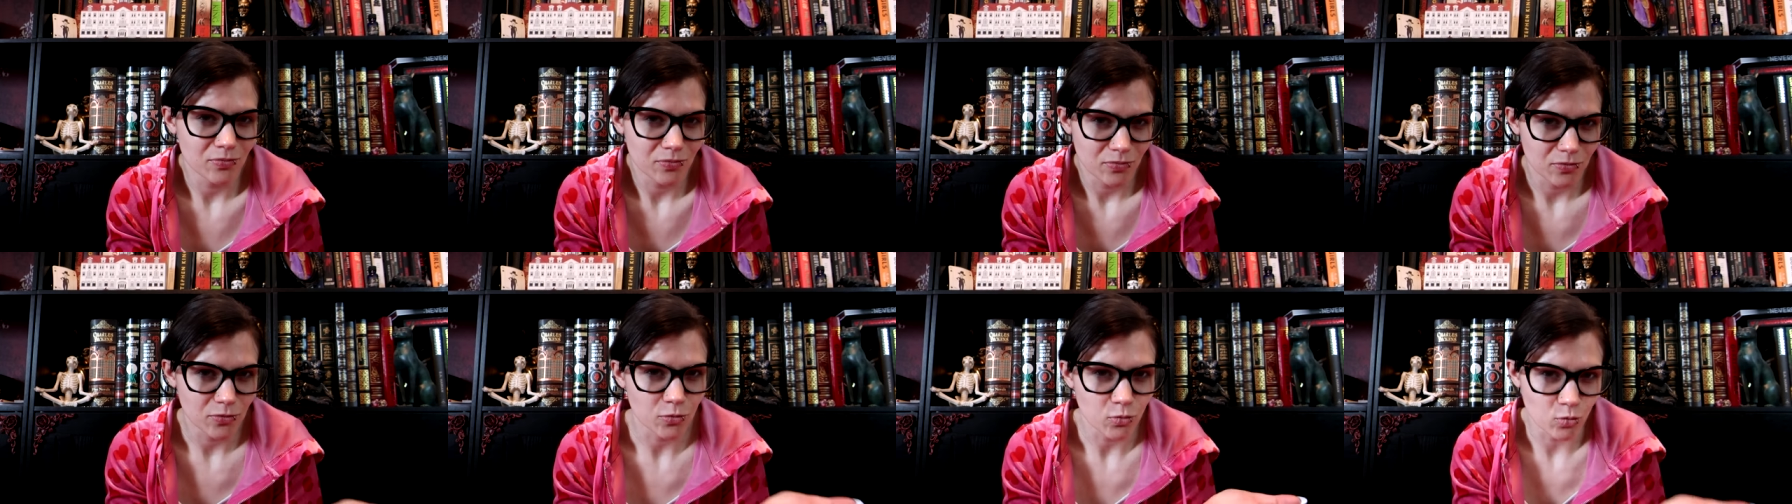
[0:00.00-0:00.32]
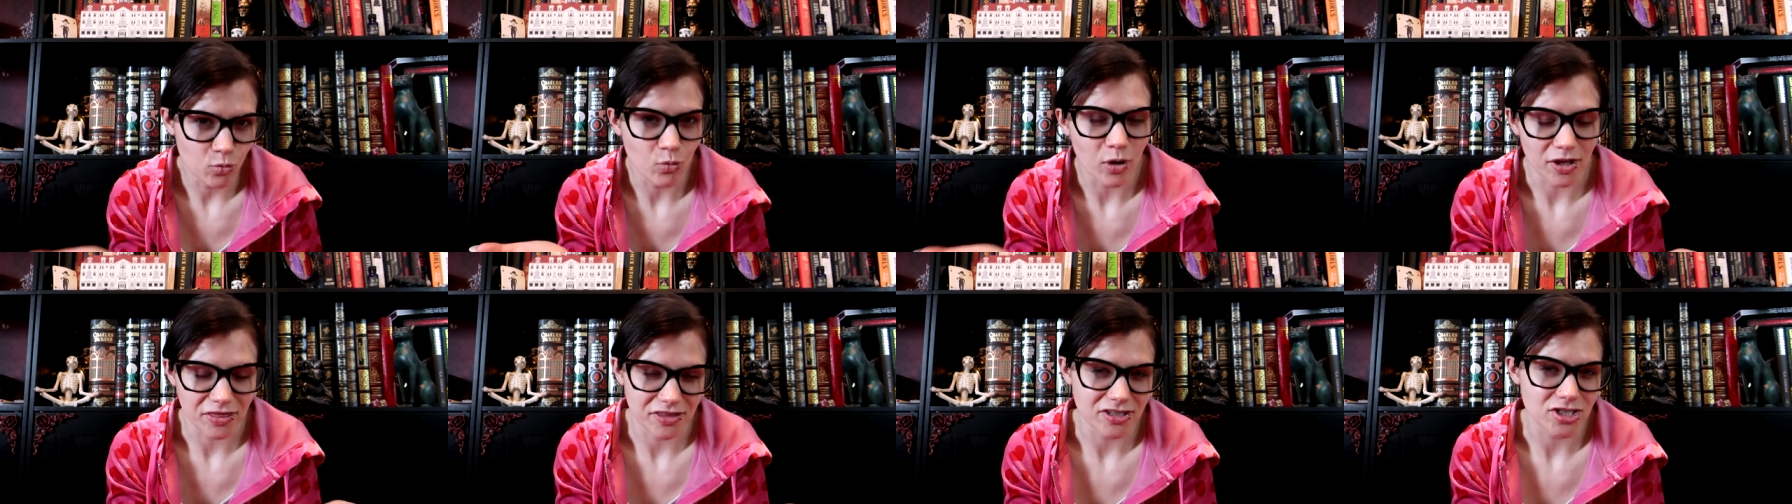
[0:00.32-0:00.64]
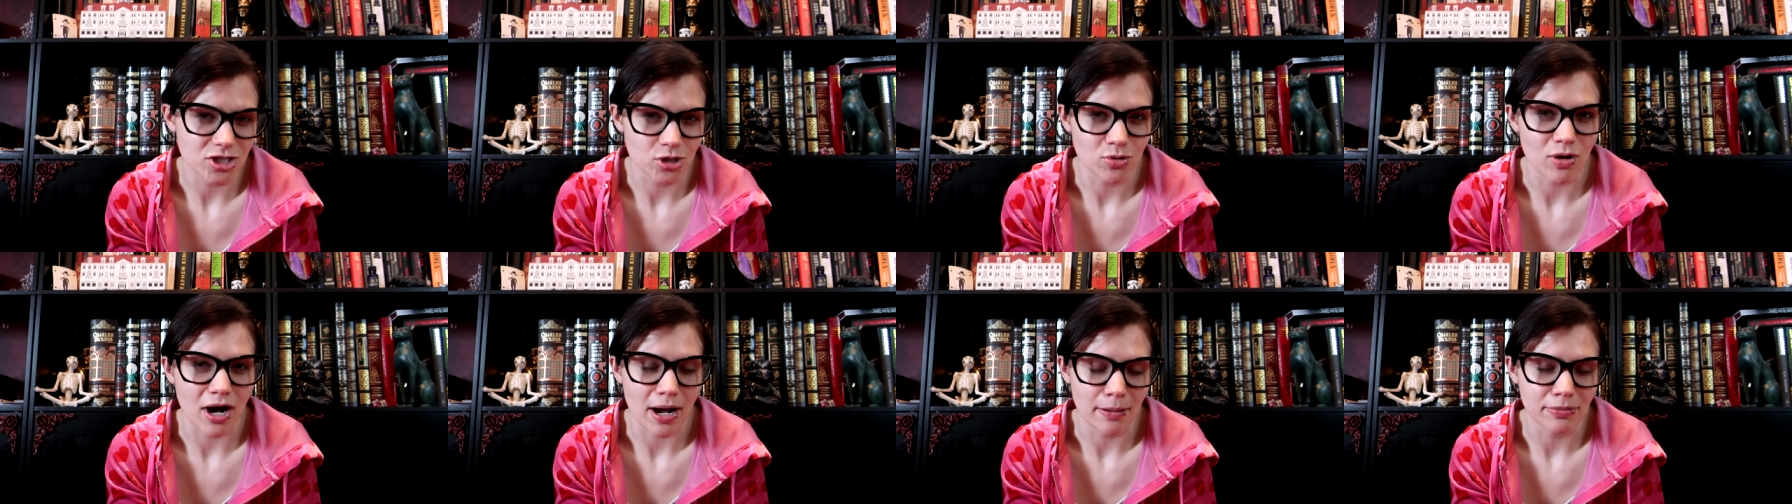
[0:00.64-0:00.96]
what the
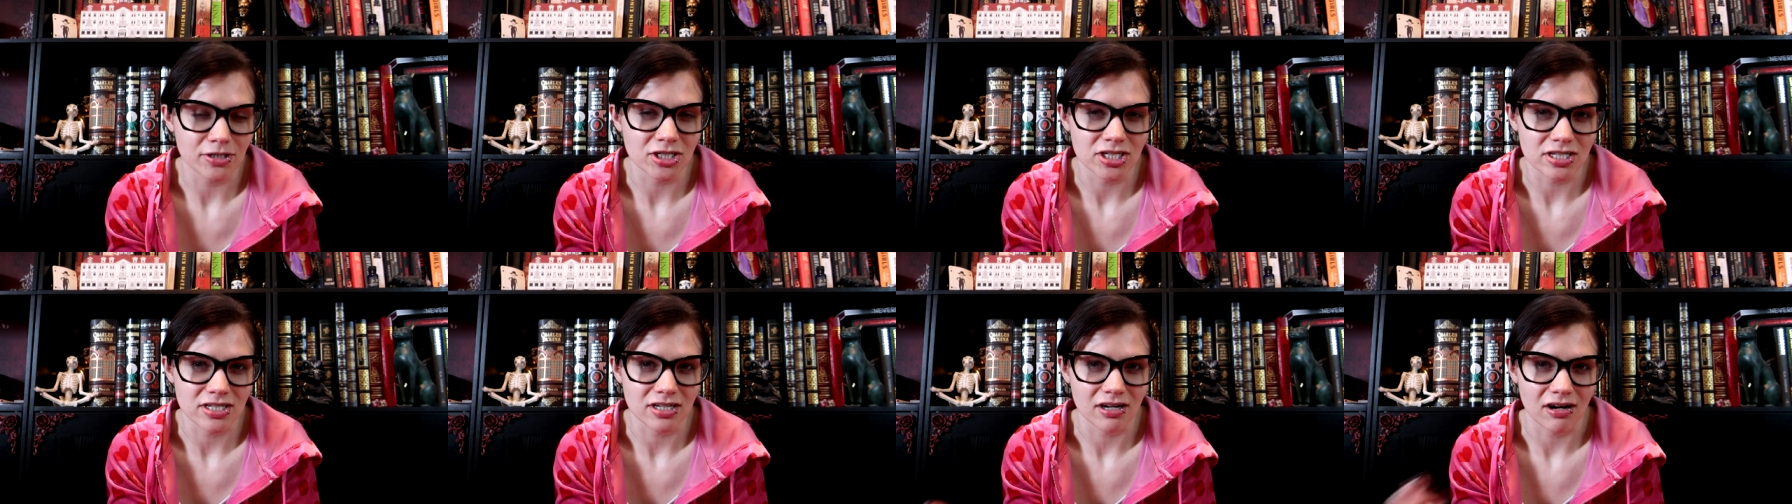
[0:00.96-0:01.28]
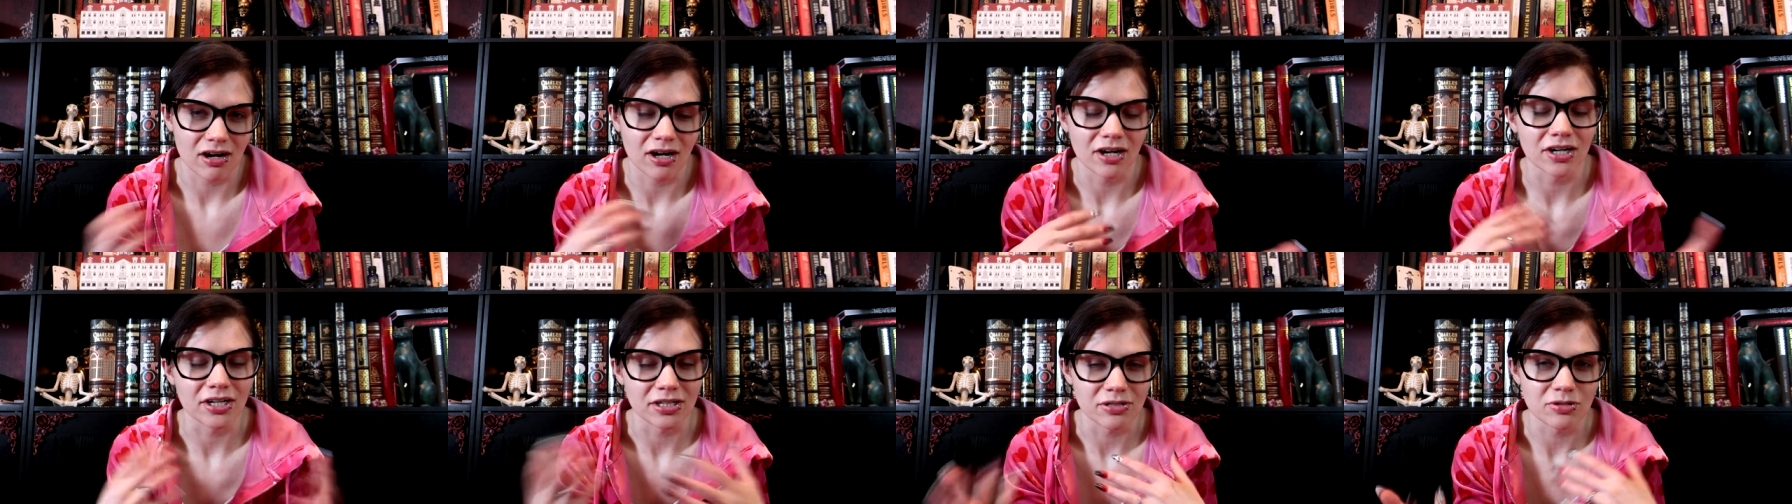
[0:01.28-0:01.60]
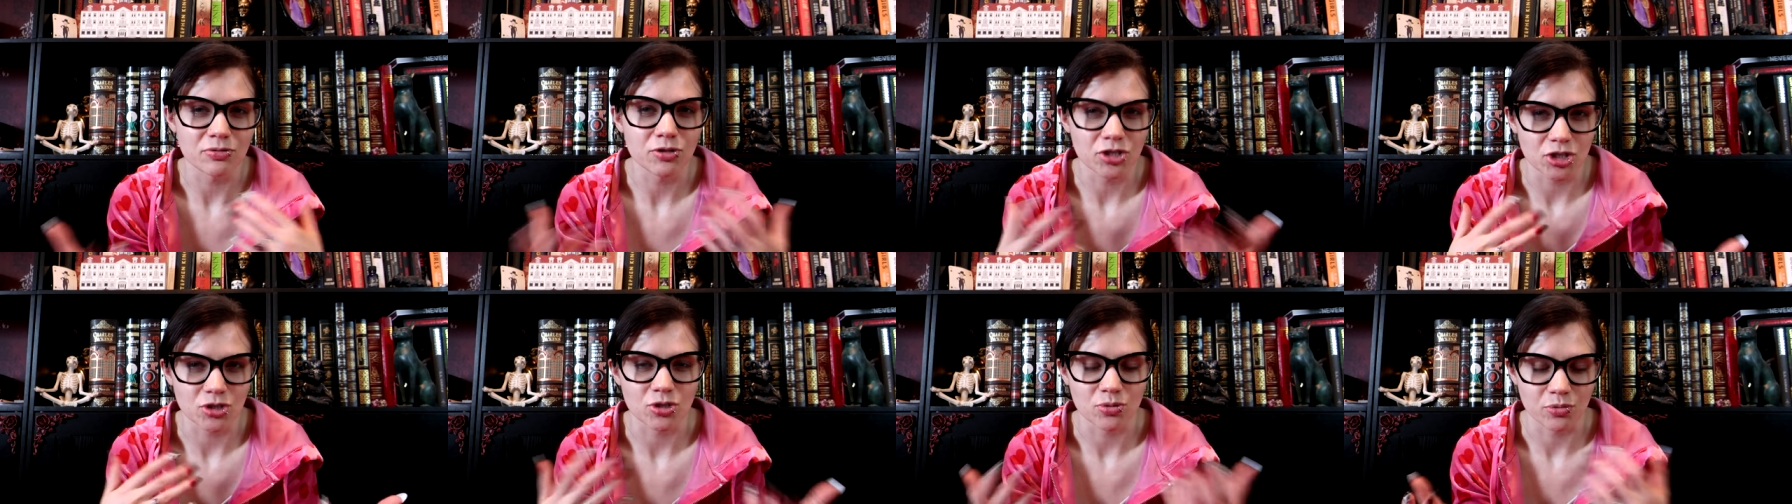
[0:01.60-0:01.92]
two options are
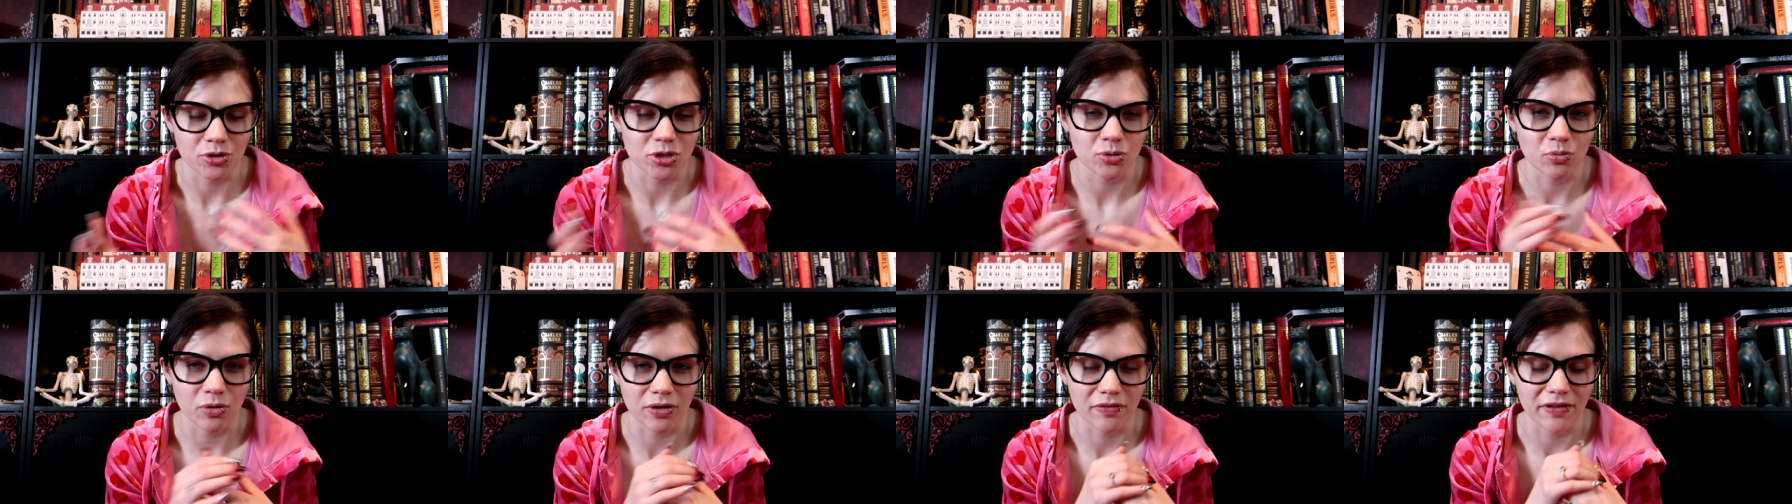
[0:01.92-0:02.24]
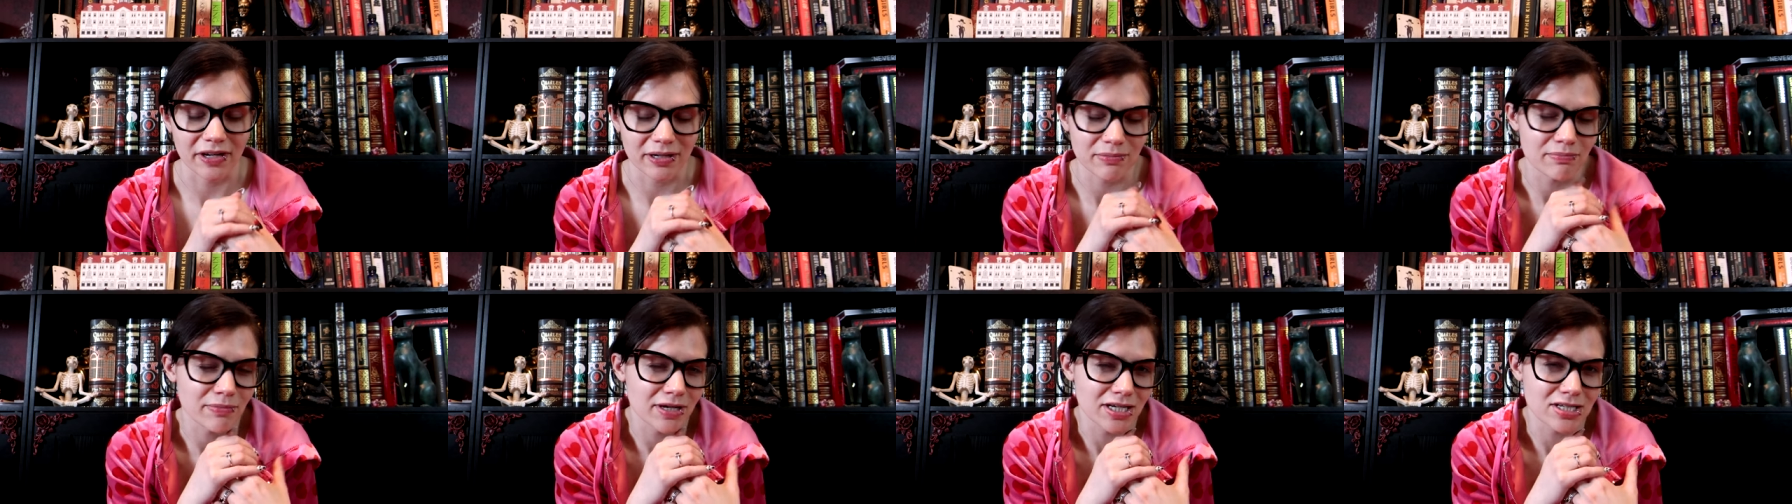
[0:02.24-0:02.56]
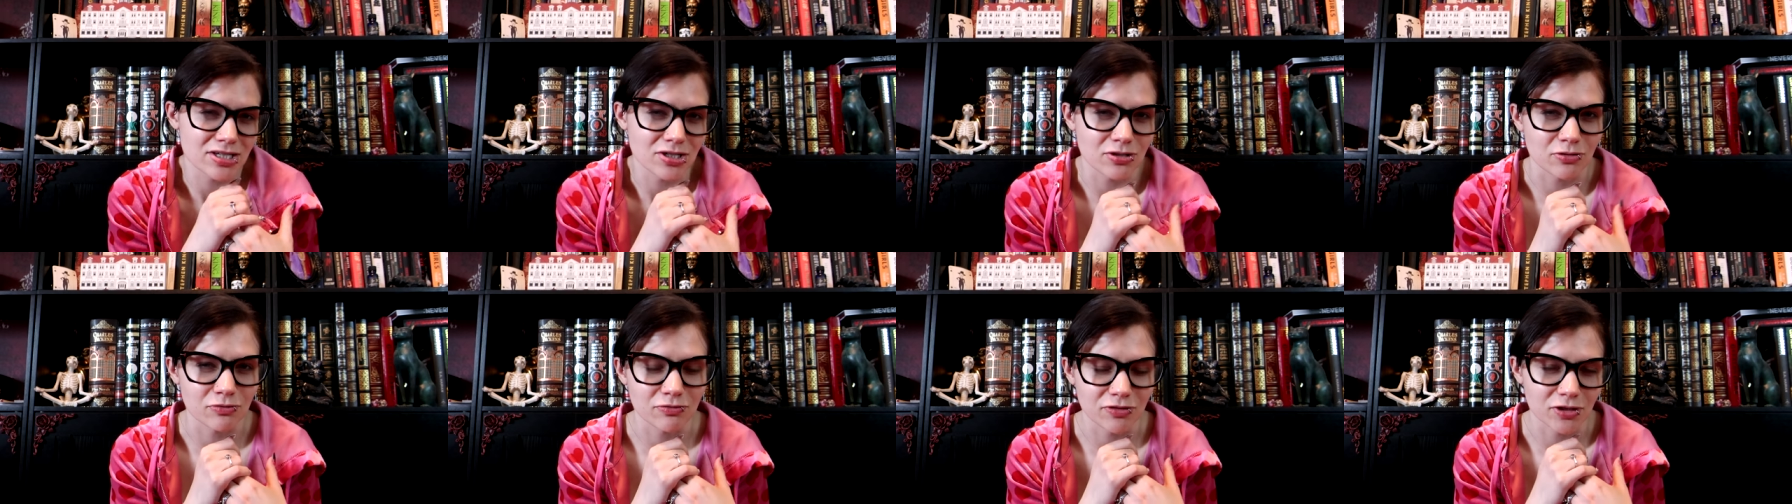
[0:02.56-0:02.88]
and choose which one like
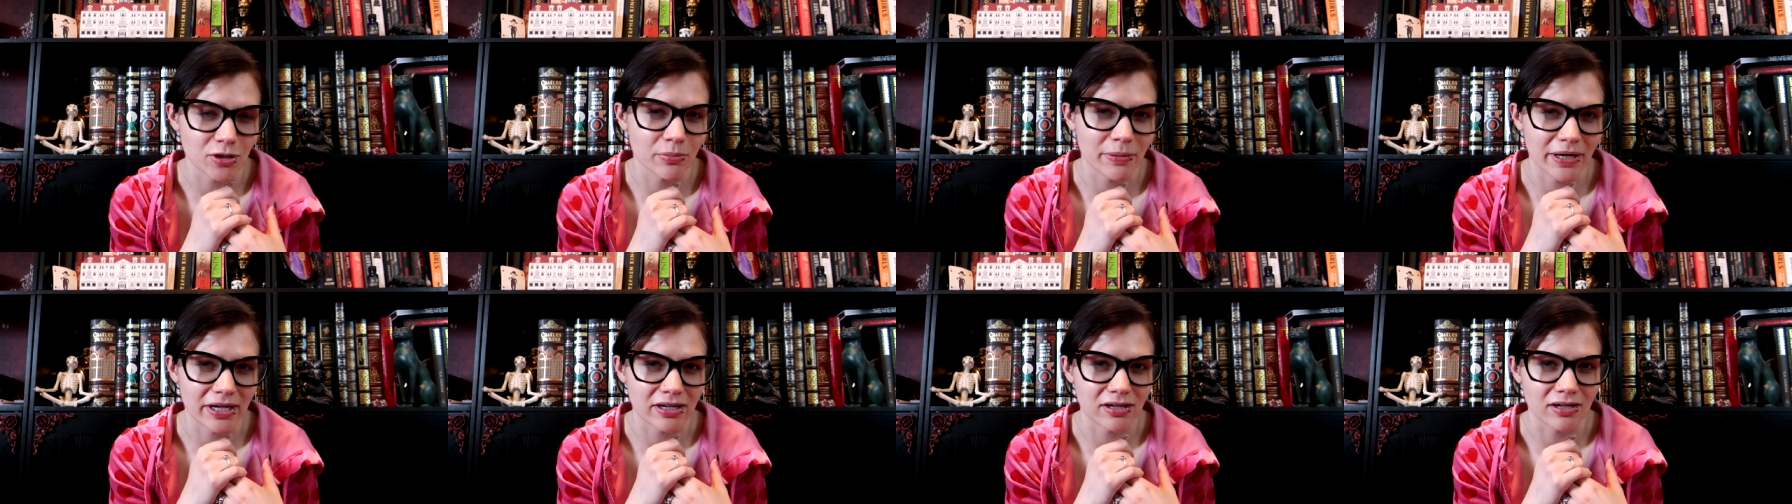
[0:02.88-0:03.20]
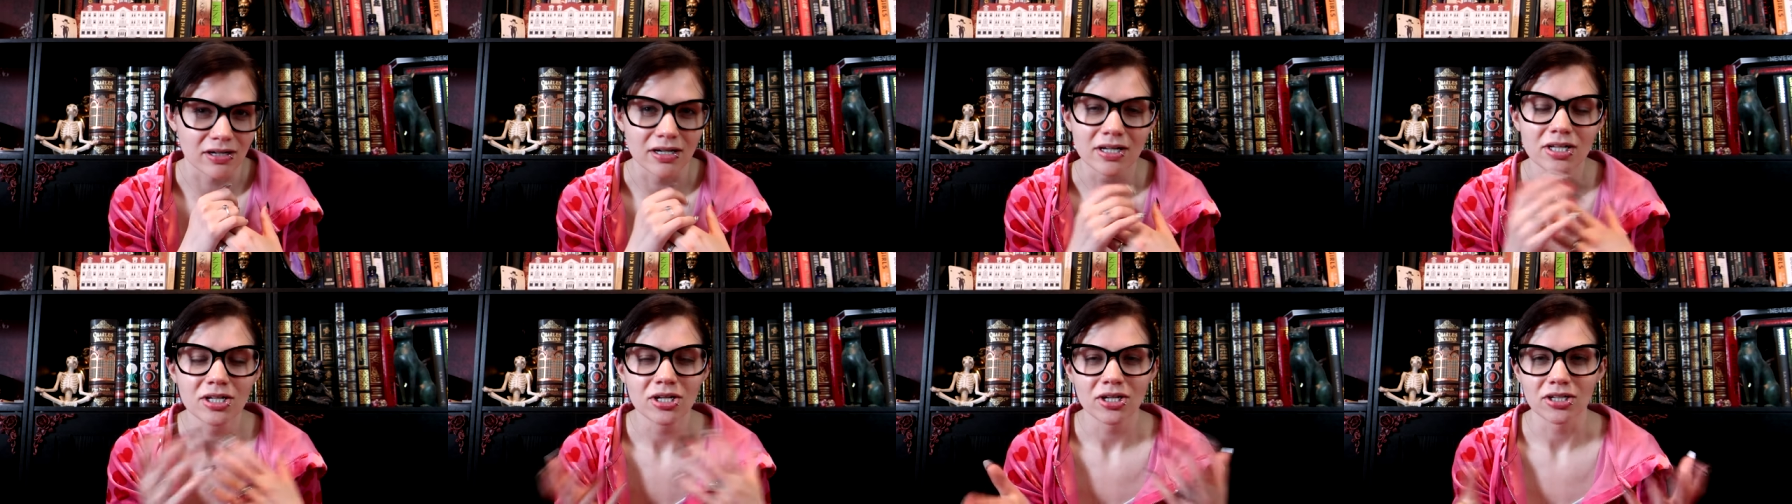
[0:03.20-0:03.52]
makes you feel better.